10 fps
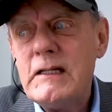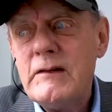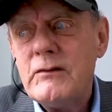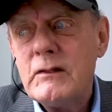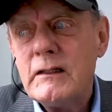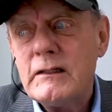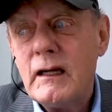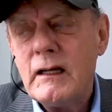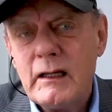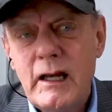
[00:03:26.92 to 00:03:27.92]
even a
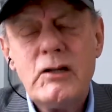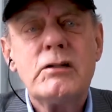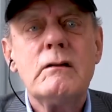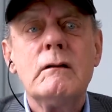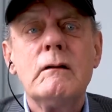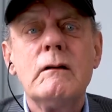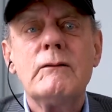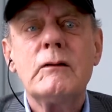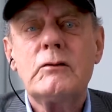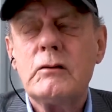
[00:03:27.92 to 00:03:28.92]
delegation
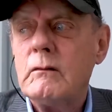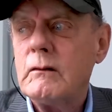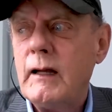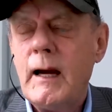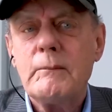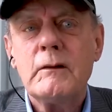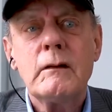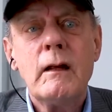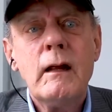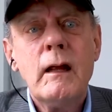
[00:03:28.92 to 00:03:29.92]
of the Trudeau
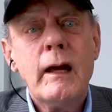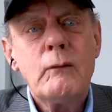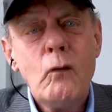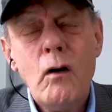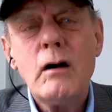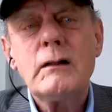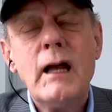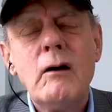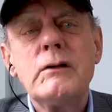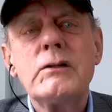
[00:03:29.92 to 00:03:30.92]
cabinet had
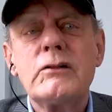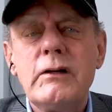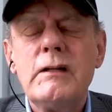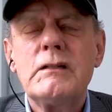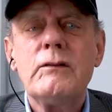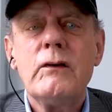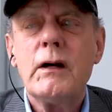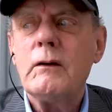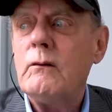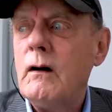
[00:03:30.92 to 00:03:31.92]
walked down the streets of
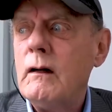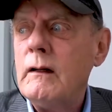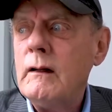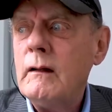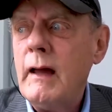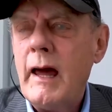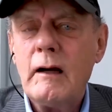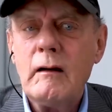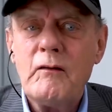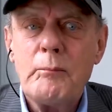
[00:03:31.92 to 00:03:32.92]
Ottawa,
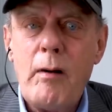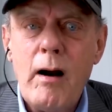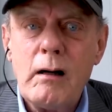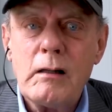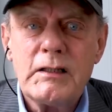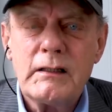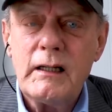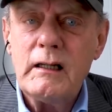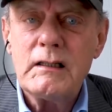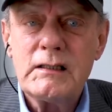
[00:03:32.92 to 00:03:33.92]
had enough of parkers
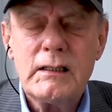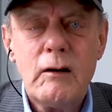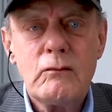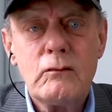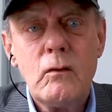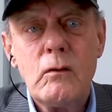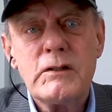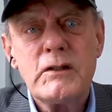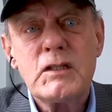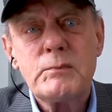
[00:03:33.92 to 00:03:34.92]
that they could sit
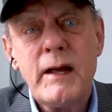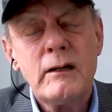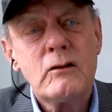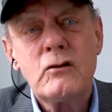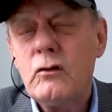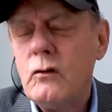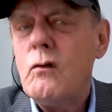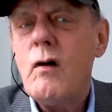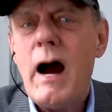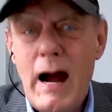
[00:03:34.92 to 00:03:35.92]
outdoors and spend
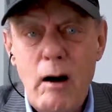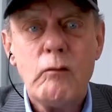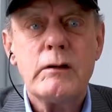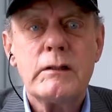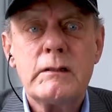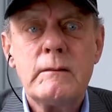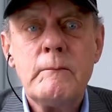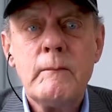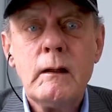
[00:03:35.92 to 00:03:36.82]
2 hours